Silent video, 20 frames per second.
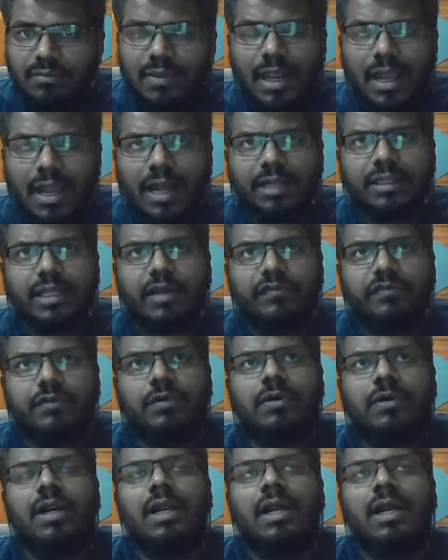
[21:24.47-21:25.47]
And
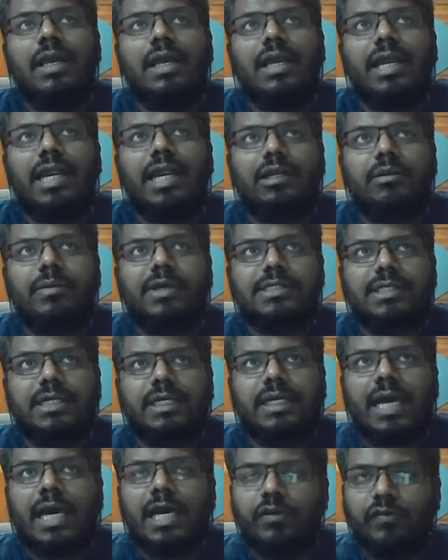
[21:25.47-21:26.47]
therefore, it must
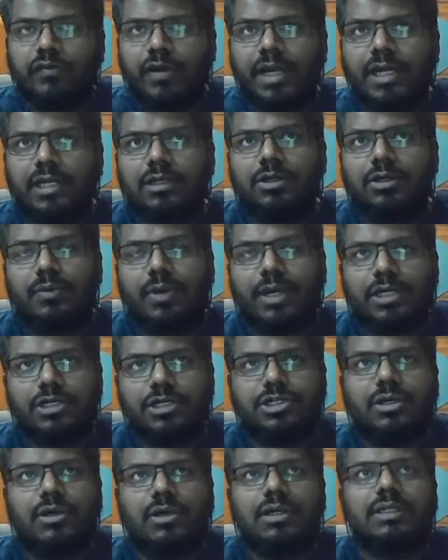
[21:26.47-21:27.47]
clarify it to
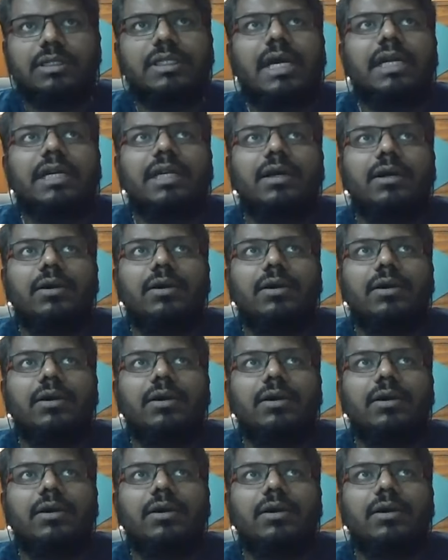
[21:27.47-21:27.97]
ensure that